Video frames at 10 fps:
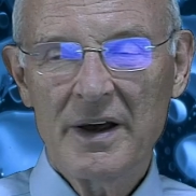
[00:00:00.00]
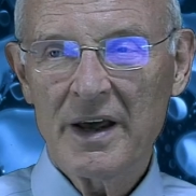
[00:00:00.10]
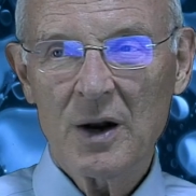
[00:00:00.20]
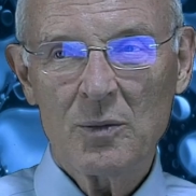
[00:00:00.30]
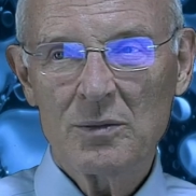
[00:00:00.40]

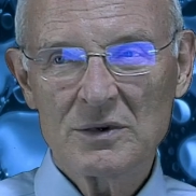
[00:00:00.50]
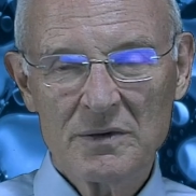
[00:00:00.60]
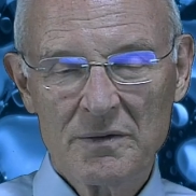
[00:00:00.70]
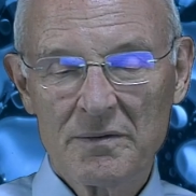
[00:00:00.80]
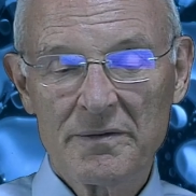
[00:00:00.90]
And it was
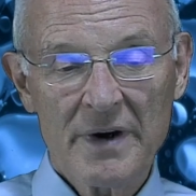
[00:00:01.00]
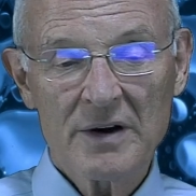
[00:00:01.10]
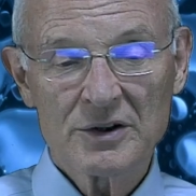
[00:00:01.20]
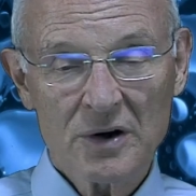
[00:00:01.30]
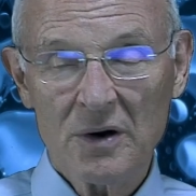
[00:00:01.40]

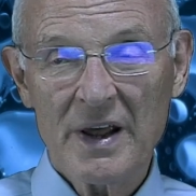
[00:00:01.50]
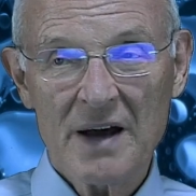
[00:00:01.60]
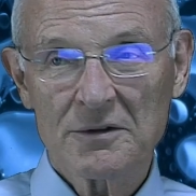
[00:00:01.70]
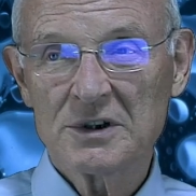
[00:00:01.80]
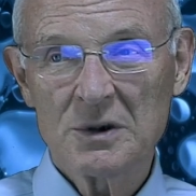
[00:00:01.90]
very shortly
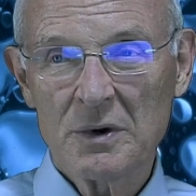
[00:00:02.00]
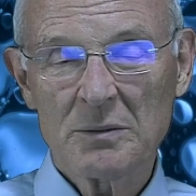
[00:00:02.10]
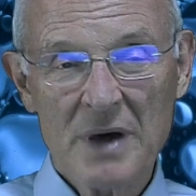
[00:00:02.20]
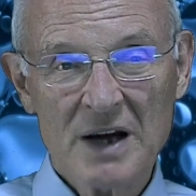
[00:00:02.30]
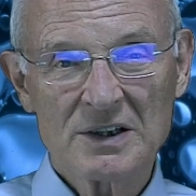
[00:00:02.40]
after she went
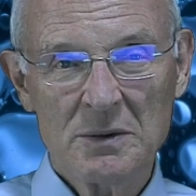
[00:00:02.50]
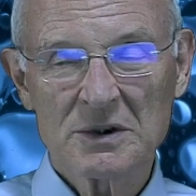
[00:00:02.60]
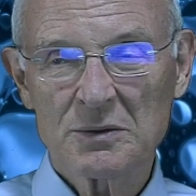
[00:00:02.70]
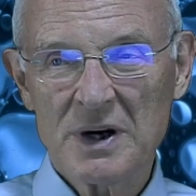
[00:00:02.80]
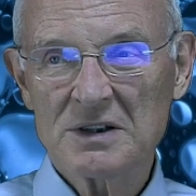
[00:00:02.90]
back, she was
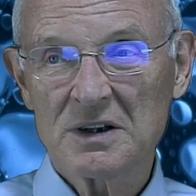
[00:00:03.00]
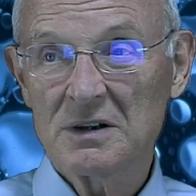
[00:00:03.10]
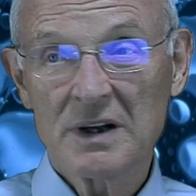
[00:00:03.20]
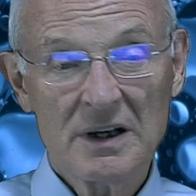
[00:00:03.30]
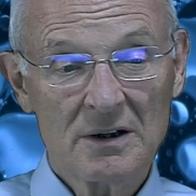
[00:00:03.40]
arrested
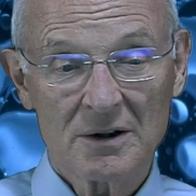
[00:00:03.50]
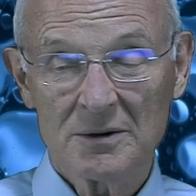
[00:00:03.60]
and killed.